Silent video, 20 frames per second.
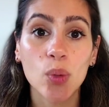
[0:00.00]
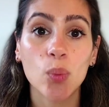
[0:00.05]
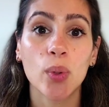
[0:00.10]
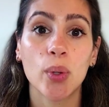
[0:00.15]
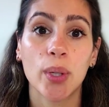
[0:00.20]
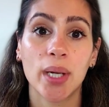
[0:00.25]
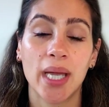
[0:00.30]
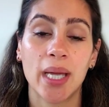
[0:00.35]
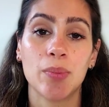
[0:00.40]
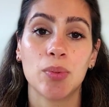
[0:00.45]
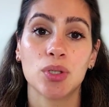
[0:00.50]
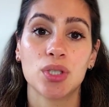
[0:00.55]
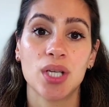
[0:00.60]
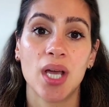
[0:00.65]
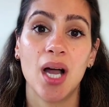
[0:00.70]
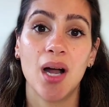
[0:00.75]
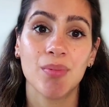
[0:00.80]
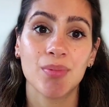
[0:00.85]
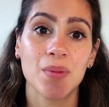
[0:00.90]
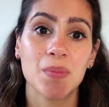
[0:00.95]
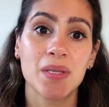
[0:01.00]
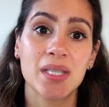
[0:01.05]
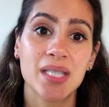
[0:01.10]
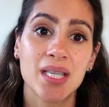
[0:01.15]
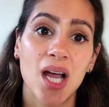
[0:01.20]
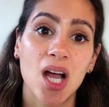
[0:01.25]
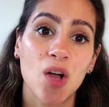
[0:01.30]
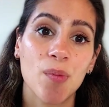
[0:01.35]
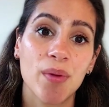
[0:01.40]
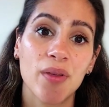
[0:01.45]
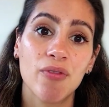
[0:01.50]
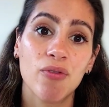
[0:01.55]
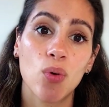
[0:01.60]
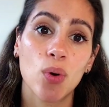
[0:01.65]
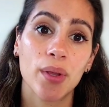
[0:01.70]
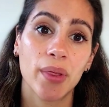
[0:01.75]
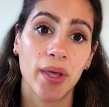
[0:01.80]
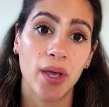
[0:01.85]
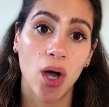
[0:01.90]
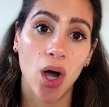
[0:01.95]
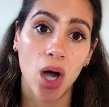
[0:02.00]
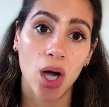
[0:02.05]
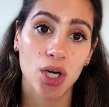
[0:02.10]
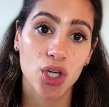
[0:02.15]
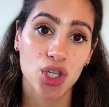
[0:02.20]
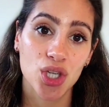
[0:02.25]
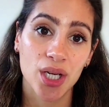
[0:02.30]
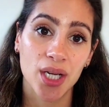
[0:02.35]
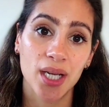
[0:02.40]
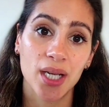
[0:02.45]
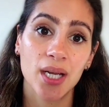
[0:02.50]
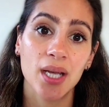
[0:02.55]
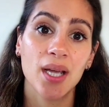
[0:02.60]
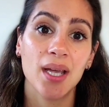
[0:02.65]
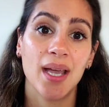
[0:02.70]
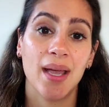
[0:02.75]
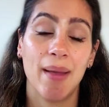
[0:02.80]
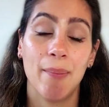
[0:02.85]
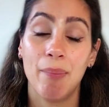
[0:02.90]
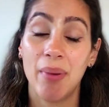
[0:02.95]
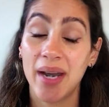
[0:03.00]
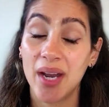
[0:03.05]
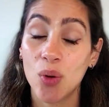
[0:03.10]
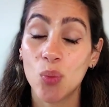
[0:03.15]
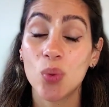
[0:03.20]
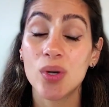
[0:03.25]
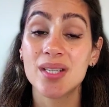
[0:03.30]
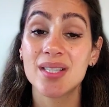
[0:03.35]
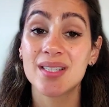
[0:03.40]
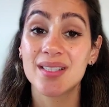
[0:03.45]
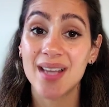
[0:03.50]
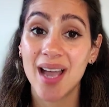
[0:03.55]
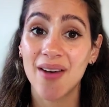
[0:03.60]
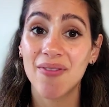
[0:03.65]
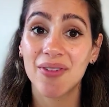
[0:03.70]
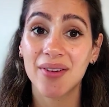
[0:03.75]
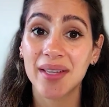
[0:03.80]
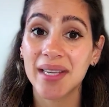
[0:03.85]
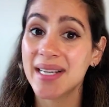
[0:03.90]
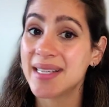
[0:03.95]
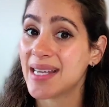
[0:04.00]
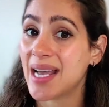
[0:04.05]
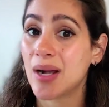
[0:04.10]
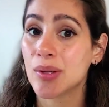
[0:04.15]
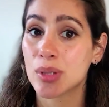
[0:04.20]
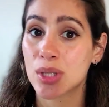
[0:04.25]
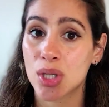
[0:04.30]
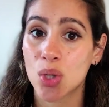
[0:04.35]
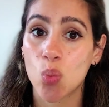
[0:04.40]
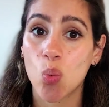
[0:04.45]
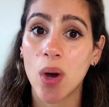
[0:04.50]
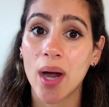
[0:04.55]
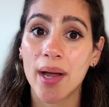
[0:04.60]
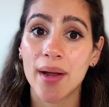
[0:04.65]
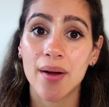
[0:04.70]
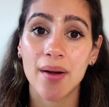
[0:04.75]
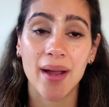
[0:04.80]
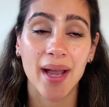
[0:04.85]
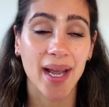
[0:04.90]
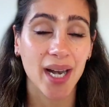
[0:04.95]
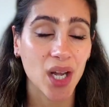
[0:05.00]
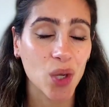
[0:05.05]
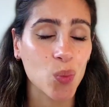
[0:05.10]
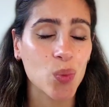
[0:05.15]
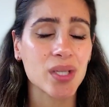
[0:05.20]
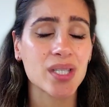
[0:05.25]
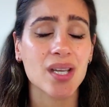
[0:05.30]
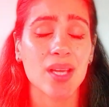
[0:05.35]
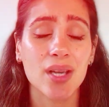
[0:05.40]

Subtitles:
we were able to help them sell before the auction, but it was definitely down to the wire, and it was